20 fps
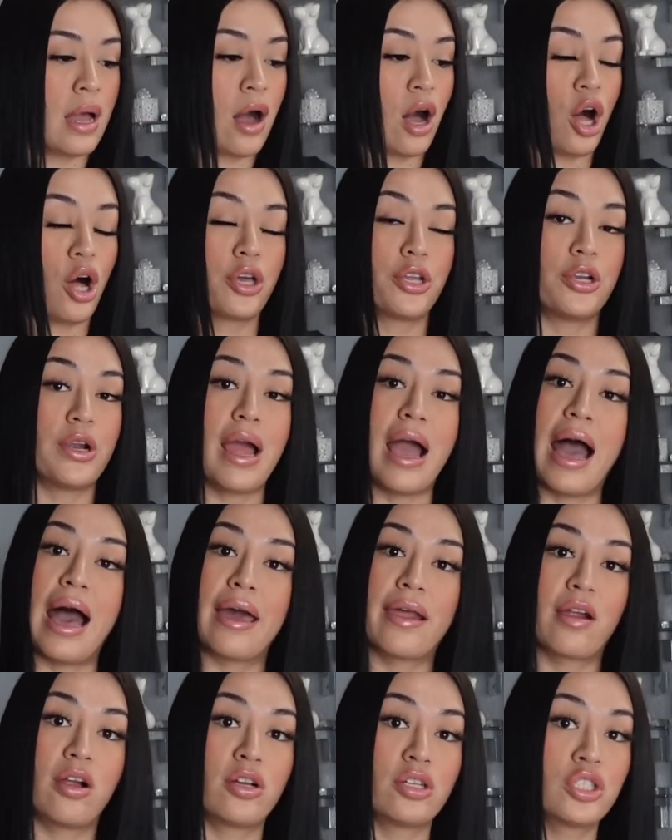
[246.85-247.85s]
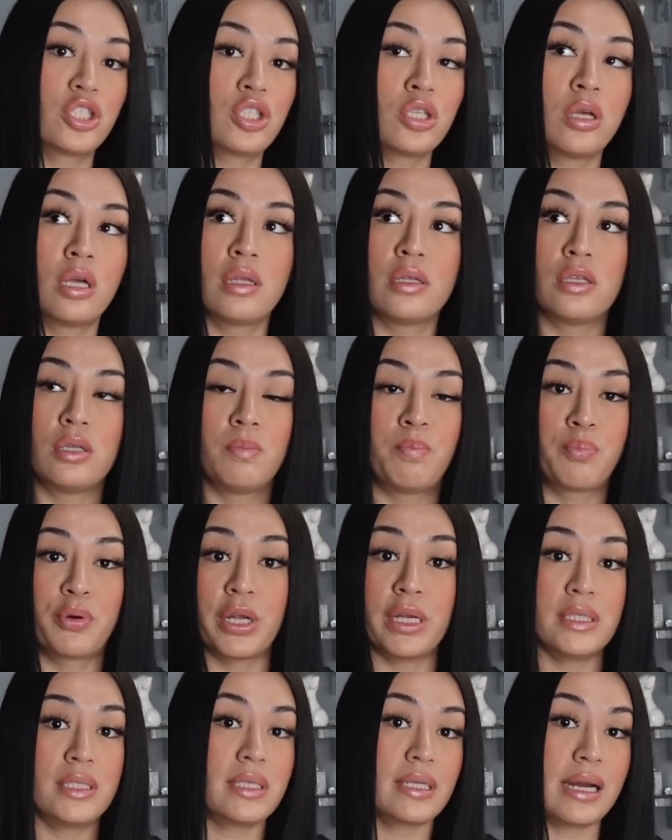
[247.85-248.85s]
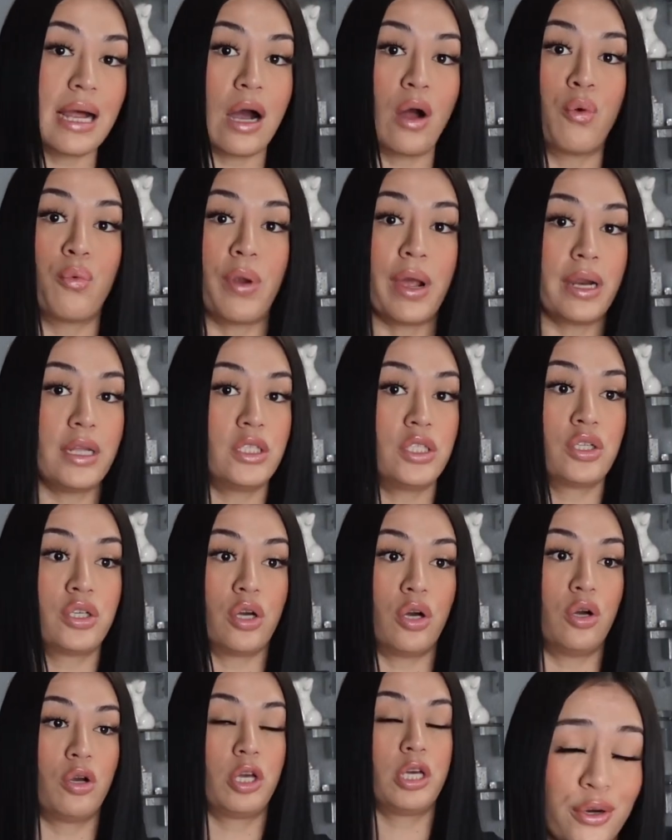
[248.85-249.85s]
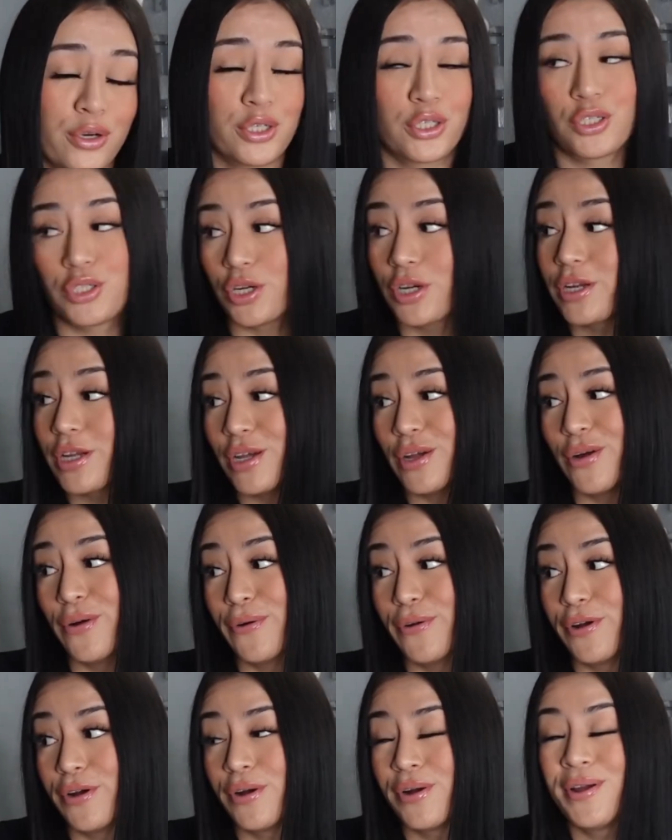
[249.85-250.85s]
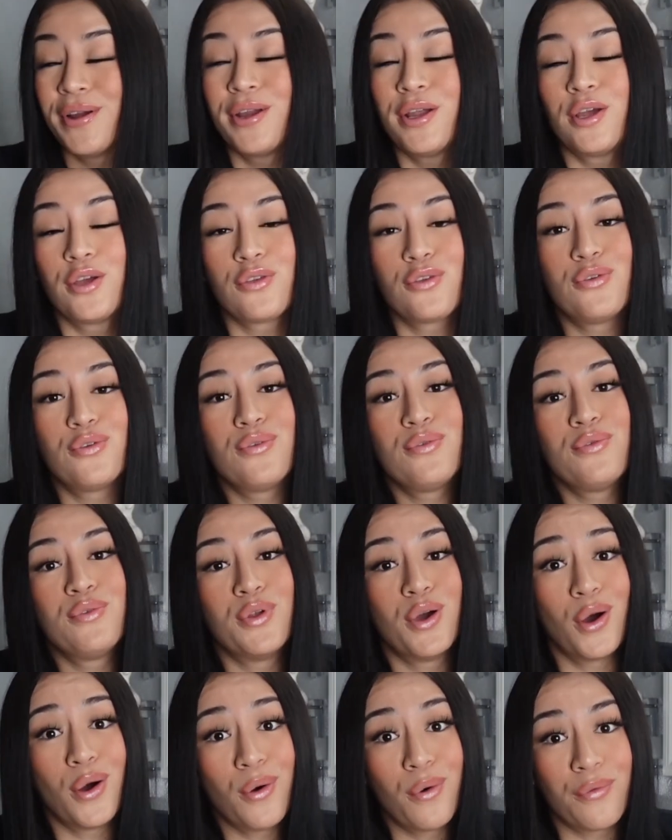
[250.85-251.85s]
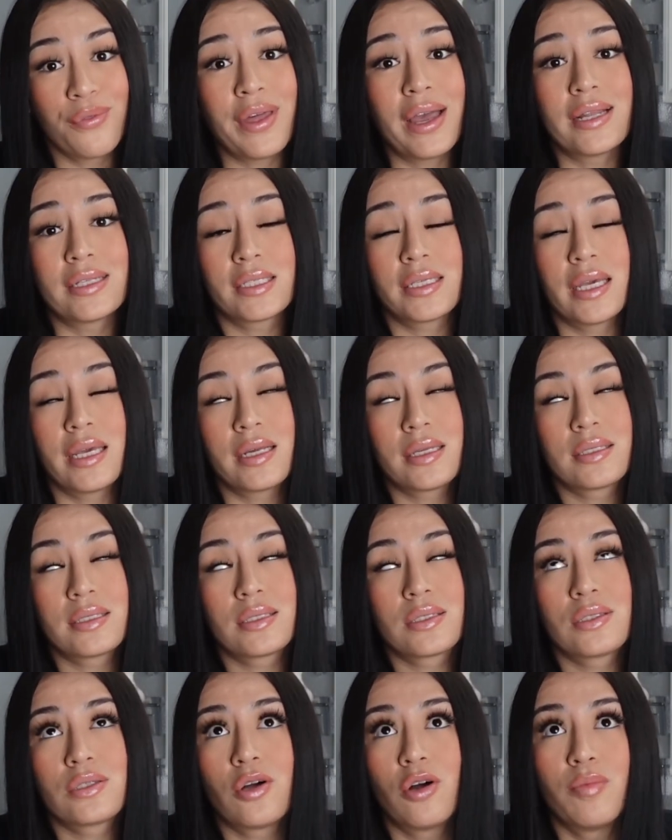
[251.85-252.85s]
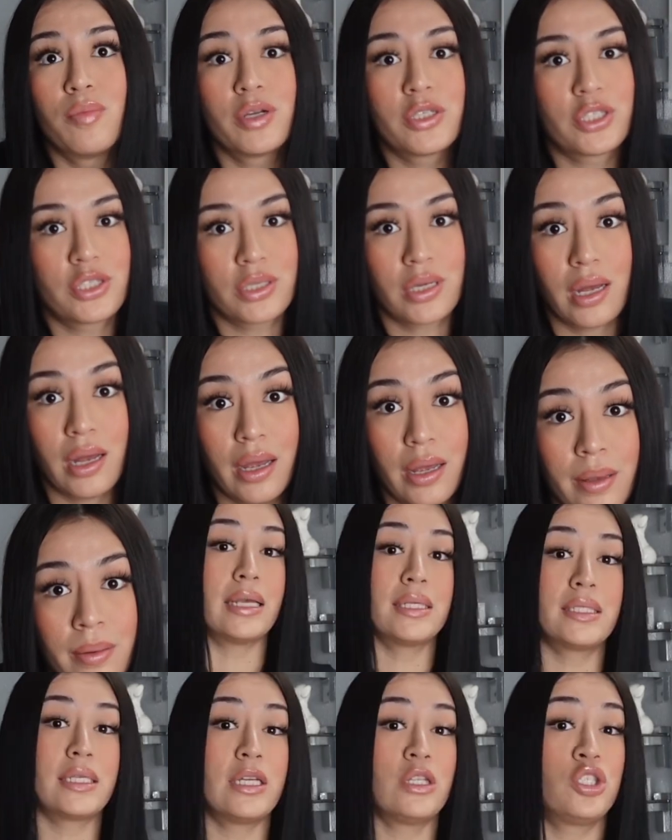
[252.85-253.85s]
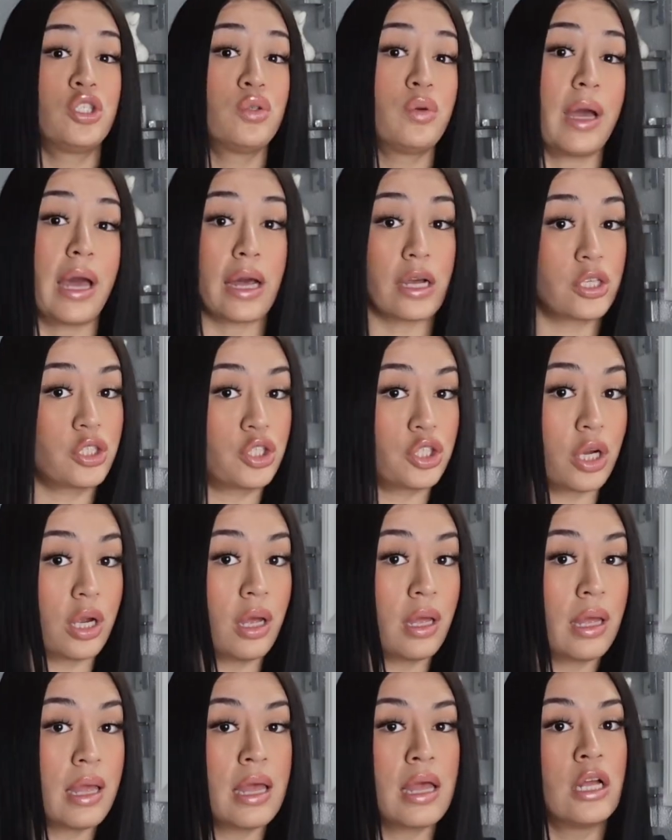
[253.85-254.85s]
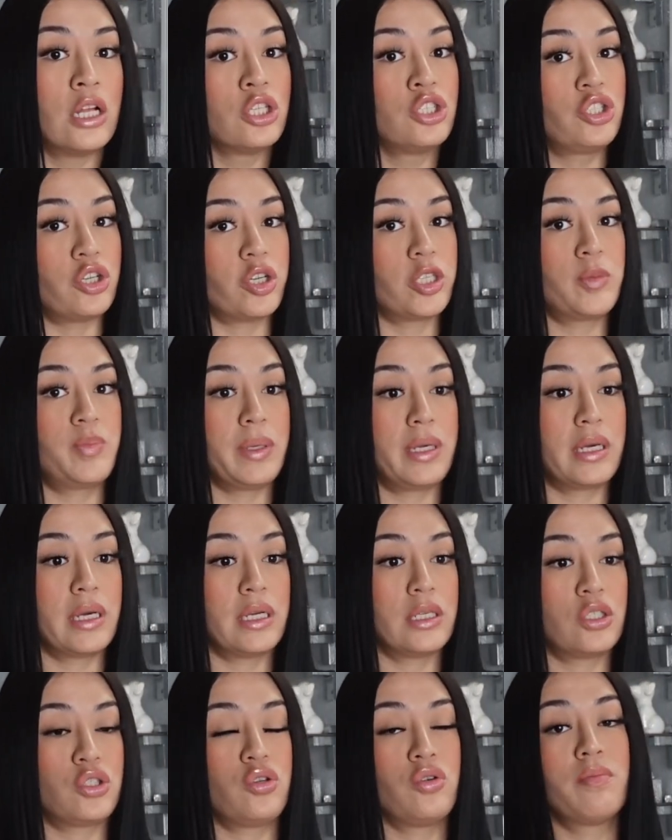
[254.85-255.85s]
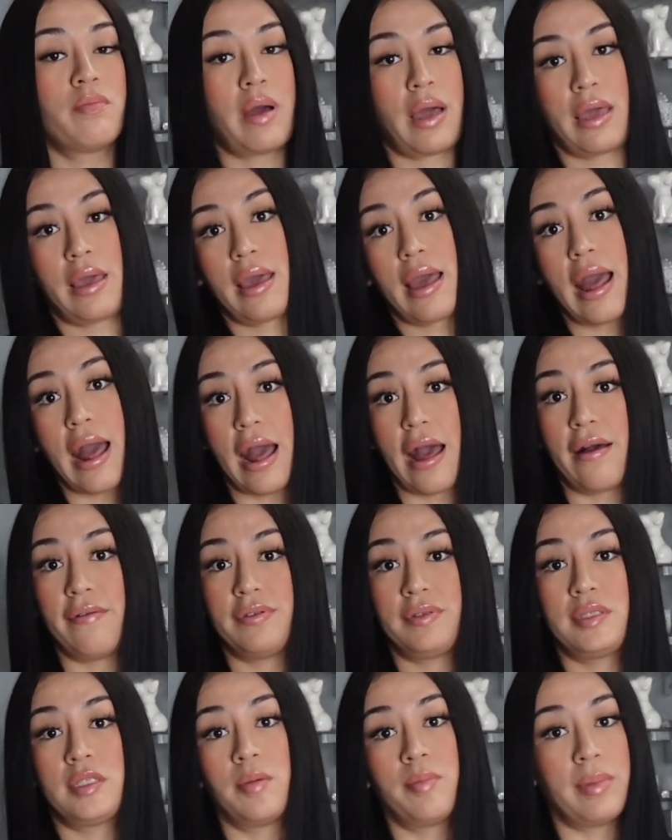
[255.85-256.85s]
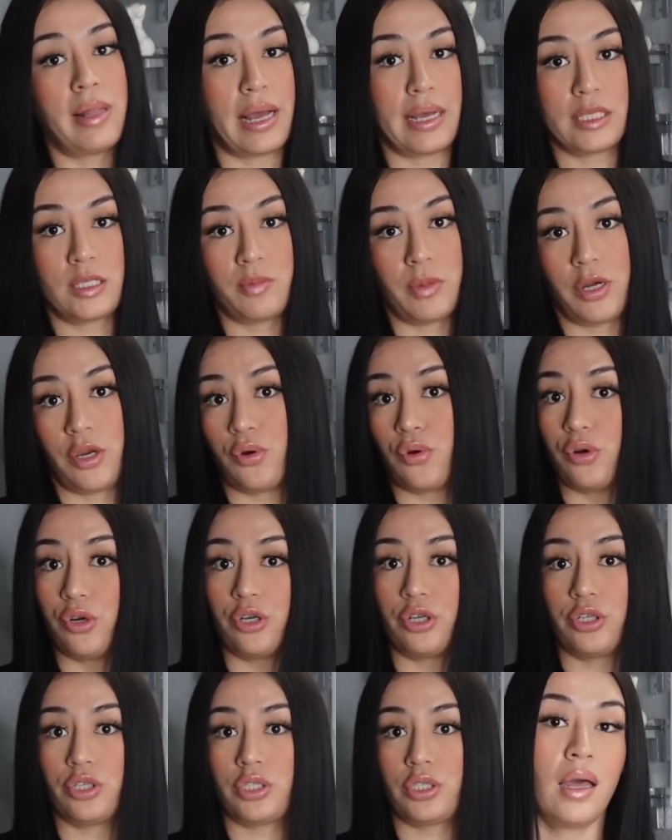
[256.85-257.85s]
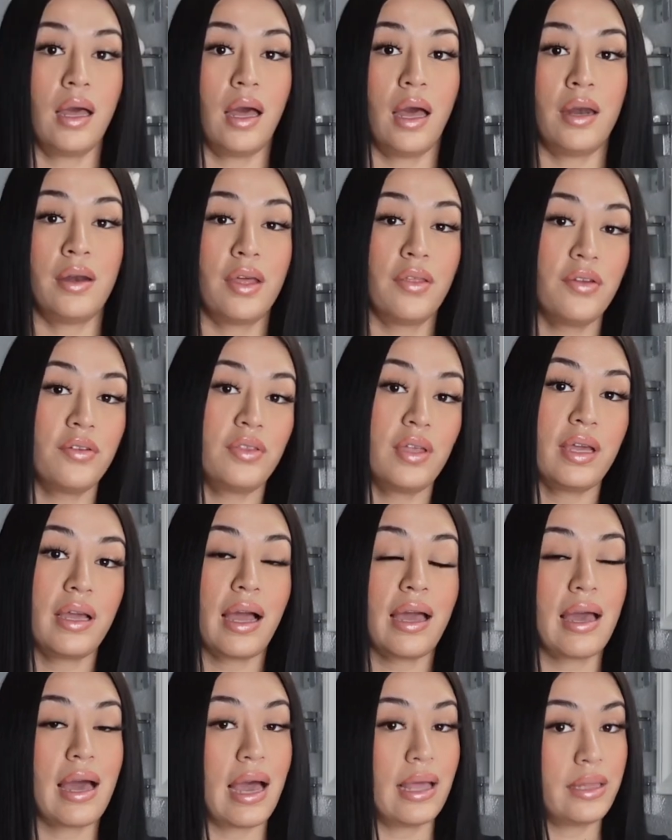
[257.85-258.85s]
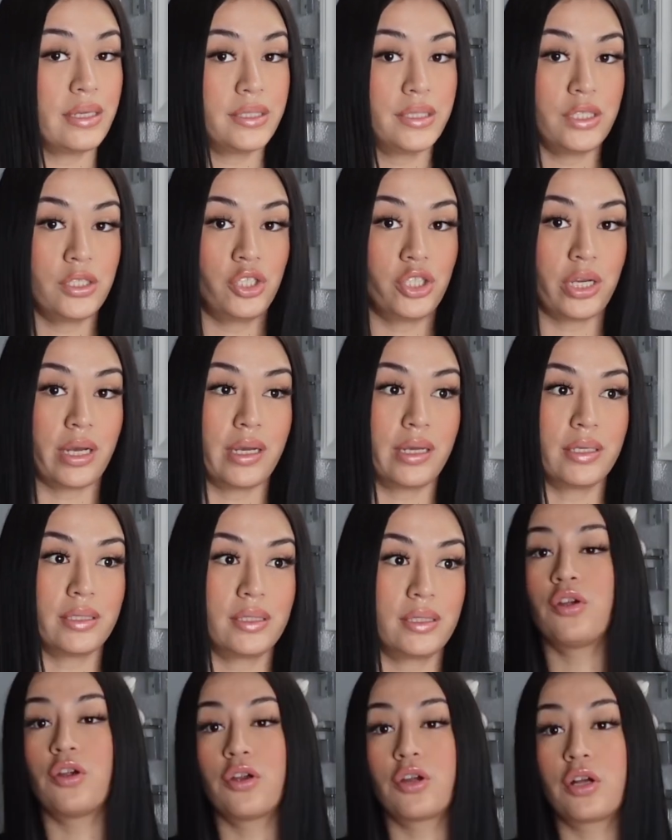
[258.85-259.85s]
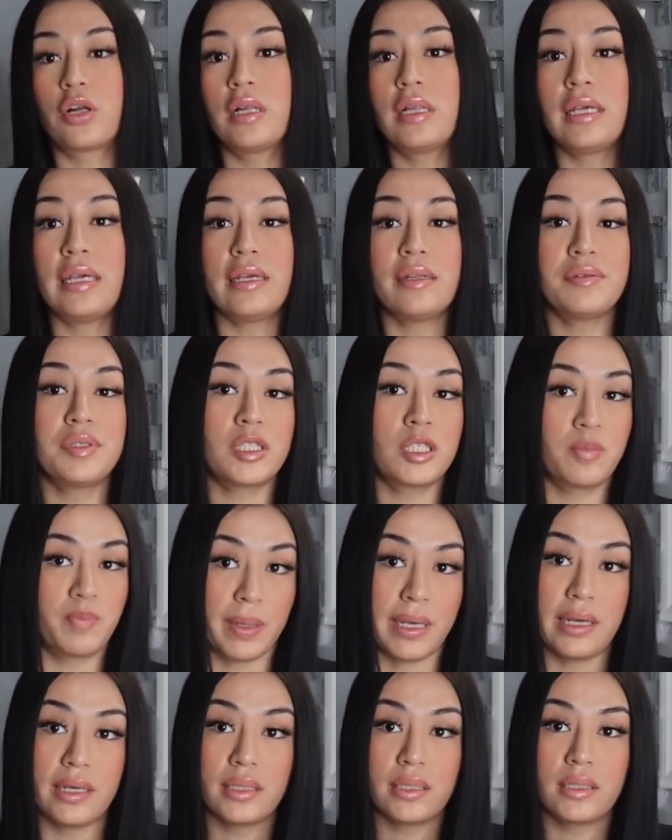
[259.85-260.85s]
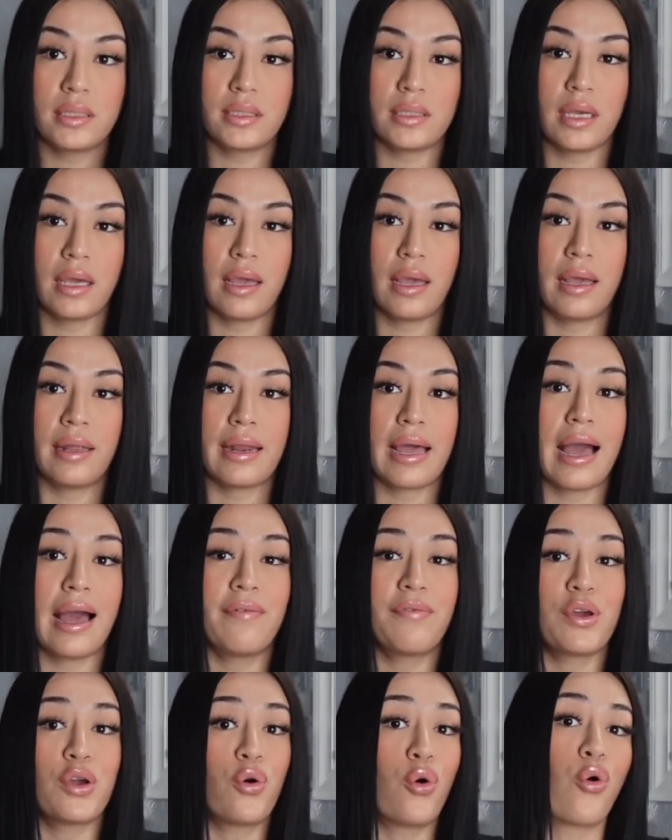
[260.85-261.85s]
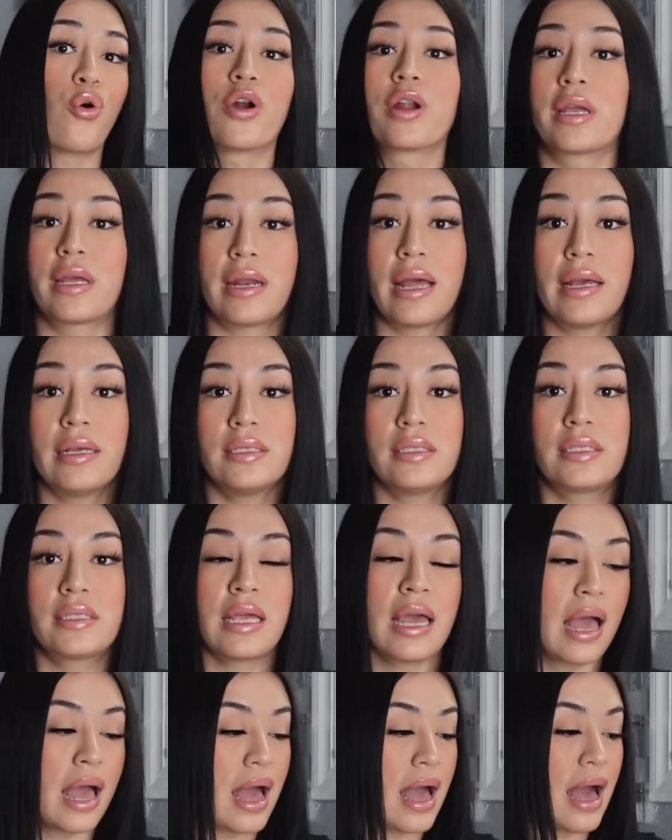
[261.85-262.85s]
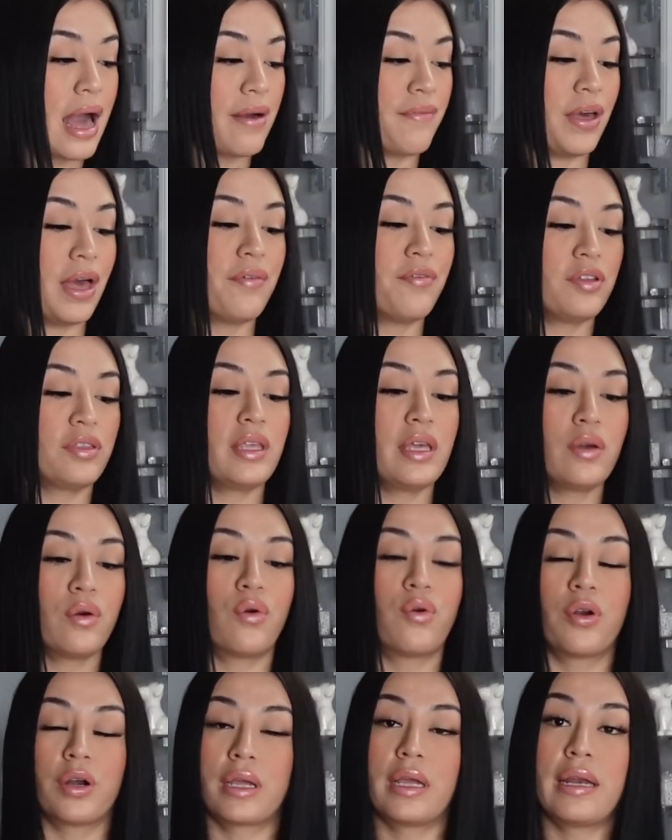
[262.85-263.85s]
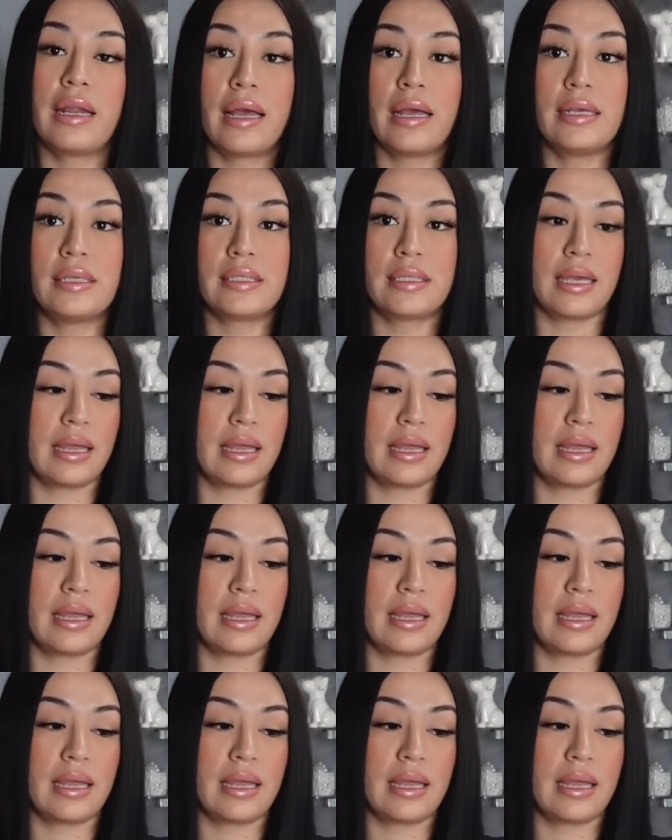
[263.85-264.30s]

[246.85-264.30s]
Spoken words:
All your add-ons printed out, ready to go. For a Cricut owner, you know that takes so much time. I say do extra just because you might have some last minute orders. Another thing I highly suggest, your clean space and have it organized. Have everything organized